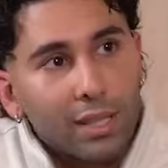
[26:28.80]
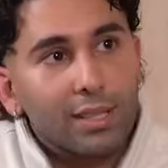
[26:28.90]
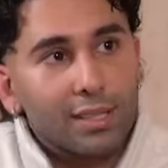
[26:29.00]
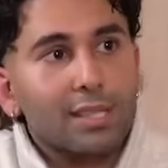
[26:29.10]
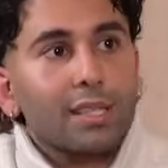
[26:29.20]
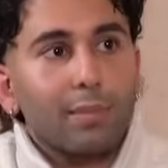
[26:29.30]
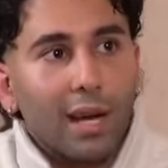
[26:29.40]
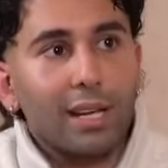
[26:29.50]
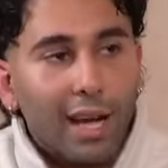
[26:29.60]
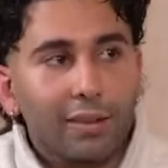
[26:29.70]
things. This is
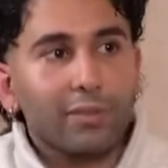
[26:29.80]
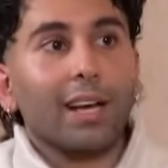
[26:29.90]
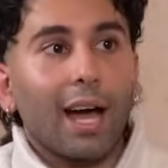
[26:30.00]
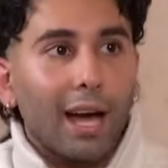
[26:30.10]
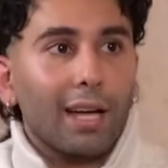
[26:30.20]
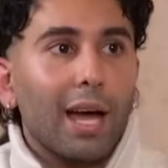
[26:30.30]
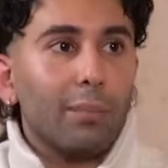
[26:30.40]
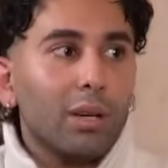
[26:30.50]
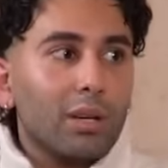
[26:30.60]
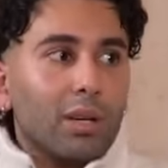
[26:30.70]
my right. life. Like I
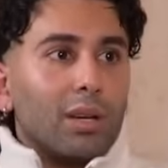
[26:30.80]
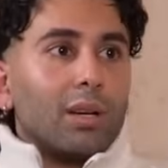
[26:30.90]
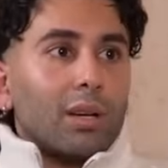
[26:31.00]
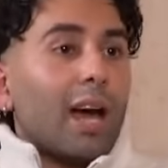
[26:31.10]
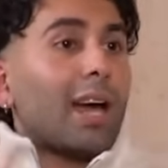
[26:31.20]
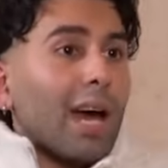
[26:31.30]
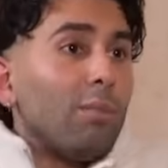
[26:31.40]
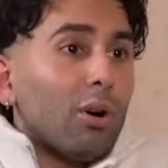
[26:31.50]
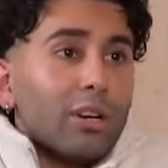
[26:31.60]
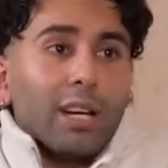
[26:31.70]
am, I
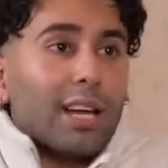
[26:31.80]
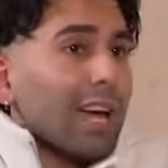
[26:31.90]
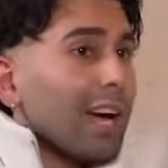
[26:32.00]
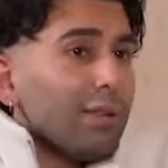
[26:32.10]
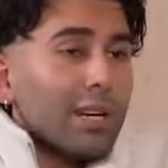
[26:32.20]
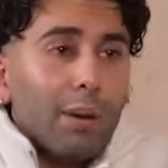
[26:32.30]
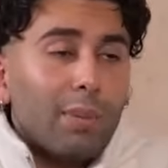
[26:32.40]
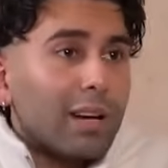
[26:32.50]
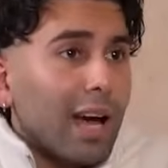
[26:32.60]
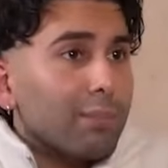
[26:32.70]
am Orry, and I can wake
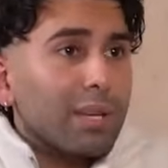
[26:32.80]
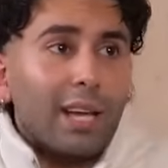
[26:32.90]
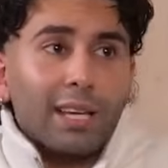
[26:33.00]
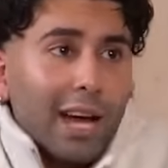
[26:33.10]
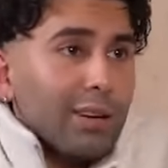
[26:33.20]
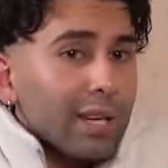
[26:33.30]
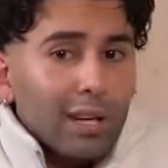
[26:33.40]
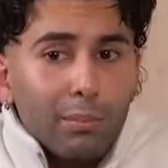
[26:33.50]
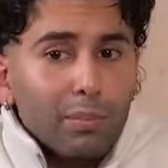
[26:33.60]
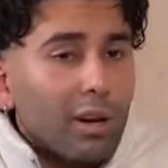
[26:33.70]
up unhappy, and I can
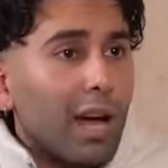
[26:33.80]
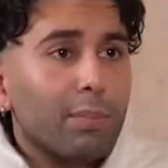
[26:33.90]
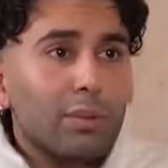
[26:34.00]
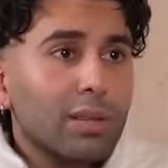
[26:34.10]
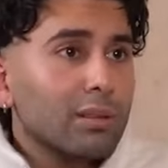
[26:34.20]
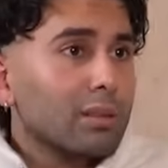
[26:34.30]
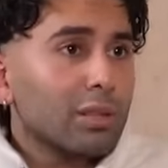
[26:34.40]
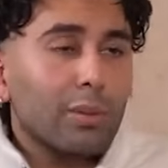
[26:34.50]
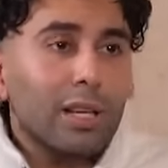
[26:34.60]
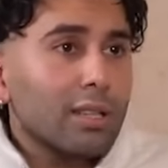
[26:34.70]
wake up not happy
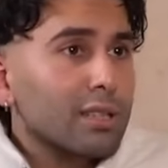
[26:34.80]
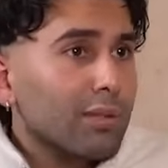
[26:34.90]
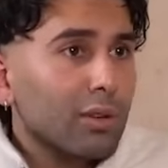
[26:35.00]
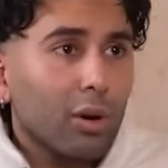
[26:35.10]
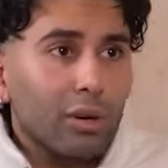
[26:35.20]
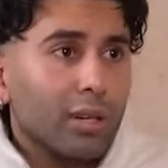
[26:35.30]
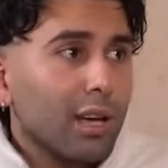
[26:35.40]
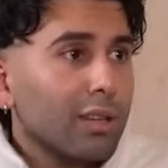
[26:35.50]
with the way things have gone.